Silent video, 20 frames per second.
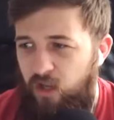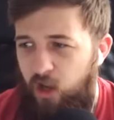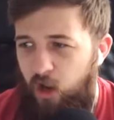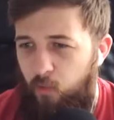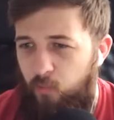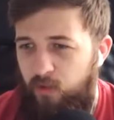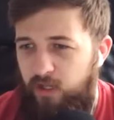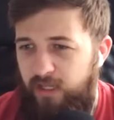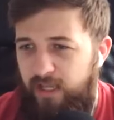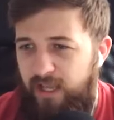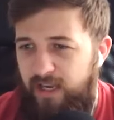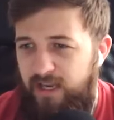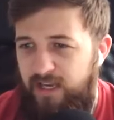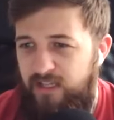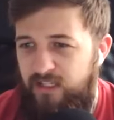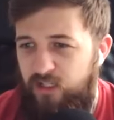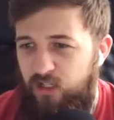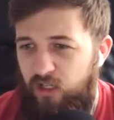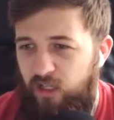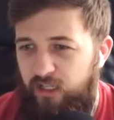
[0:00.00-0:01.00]
I want to get it
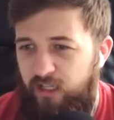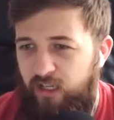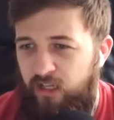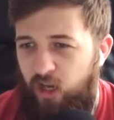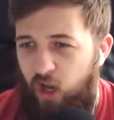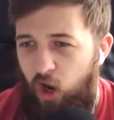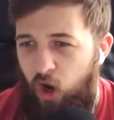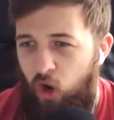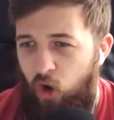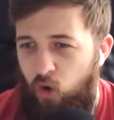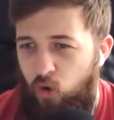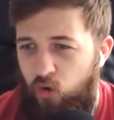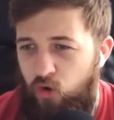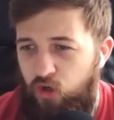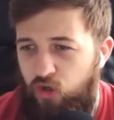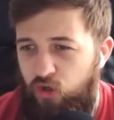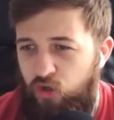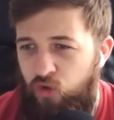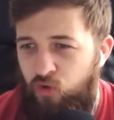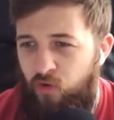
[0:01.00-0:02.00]
into like an
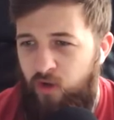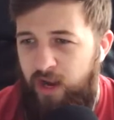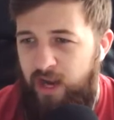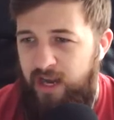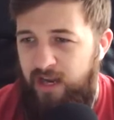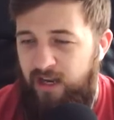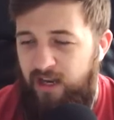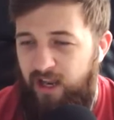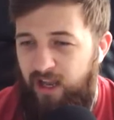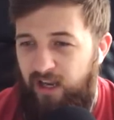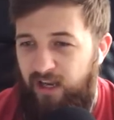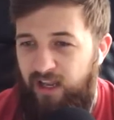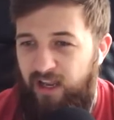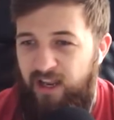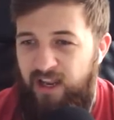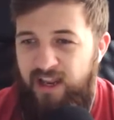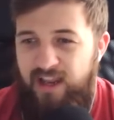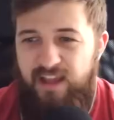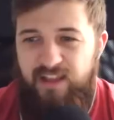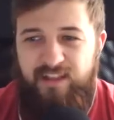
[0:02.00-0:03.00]
oak green color.